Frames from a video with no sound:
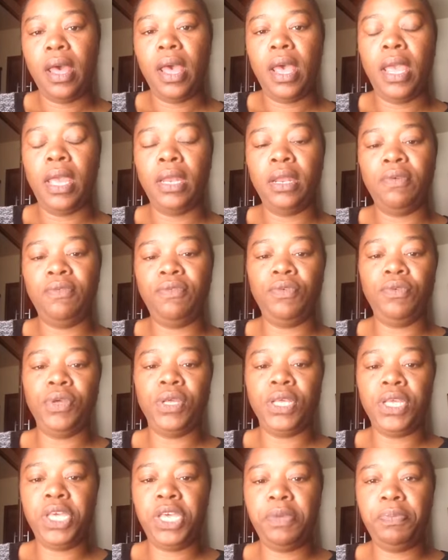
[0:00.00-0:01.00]
And if you
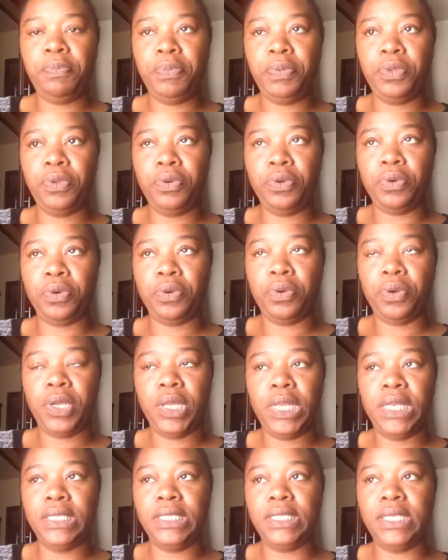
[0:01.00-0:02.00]
can keep your
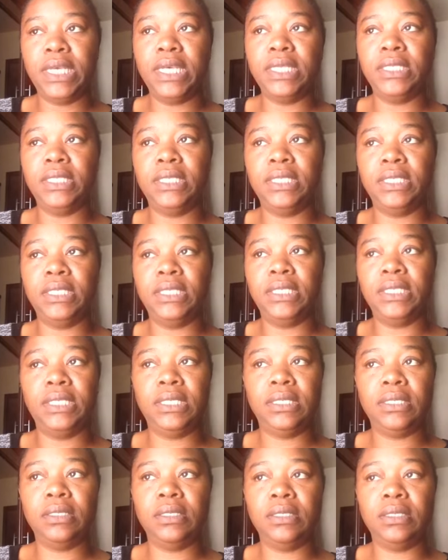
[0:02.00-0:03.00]

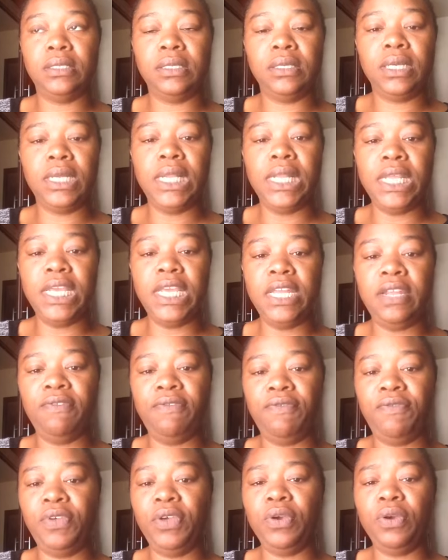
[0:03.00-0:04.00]
intestines clean and
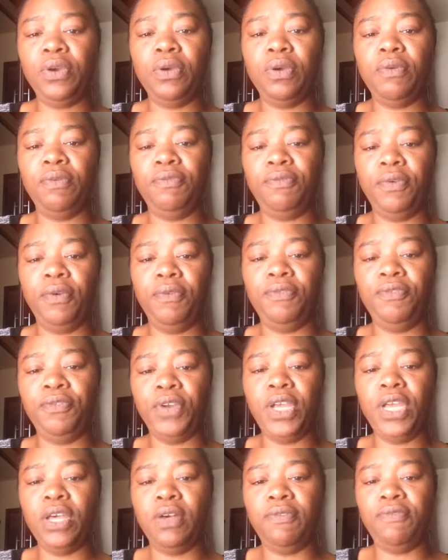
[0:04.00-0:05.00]
fear,
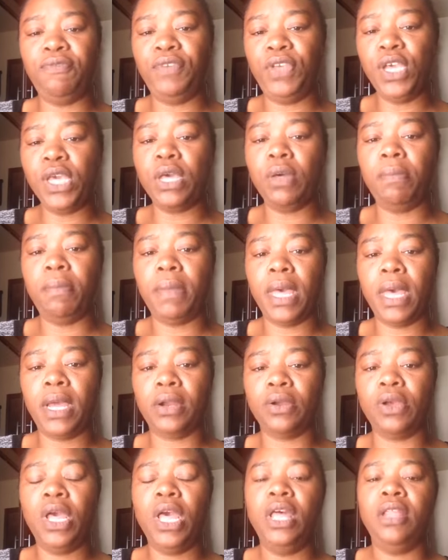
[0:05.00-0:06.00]
free of fecal
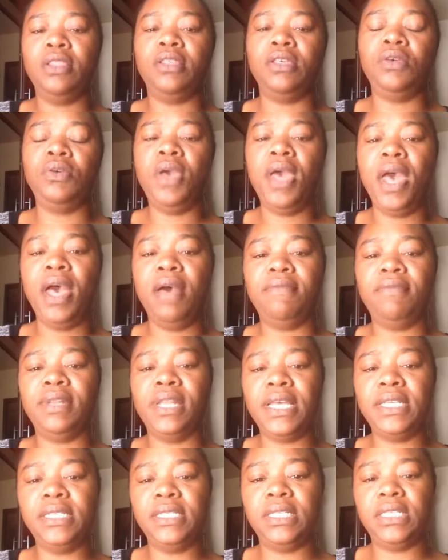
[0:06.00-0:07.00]
matter, then you have
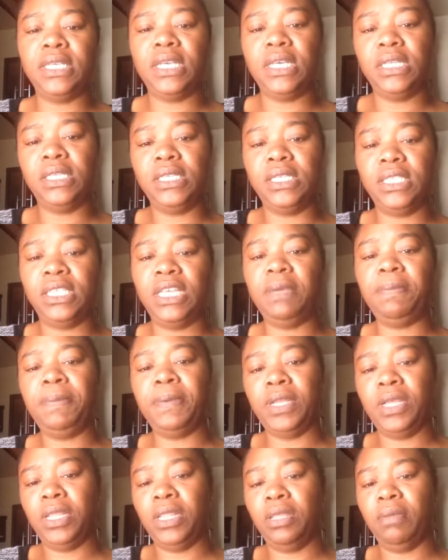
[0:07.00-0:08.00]
less things
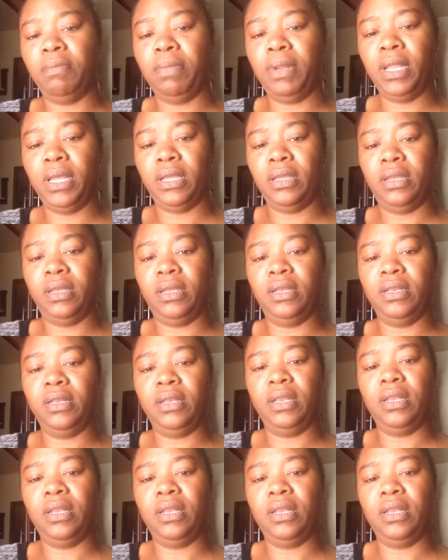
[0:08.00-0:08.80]
seeping in the blood